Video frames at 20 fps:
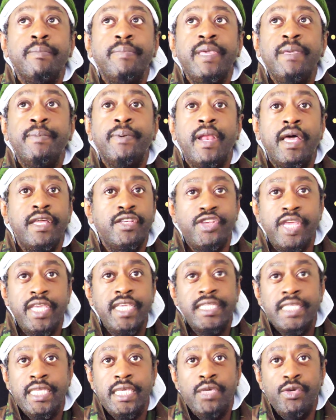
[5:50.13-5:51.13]
people like
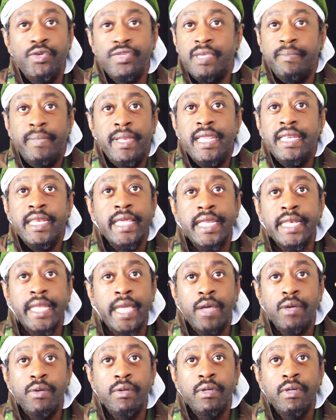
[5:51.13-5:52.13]
Jay-Z, who's a billionaire
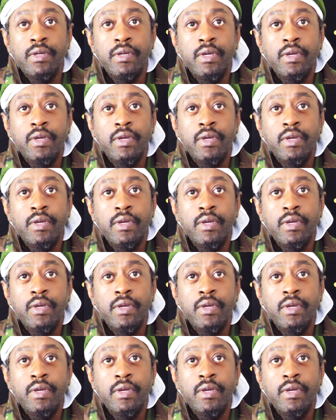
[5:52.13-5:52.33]
now,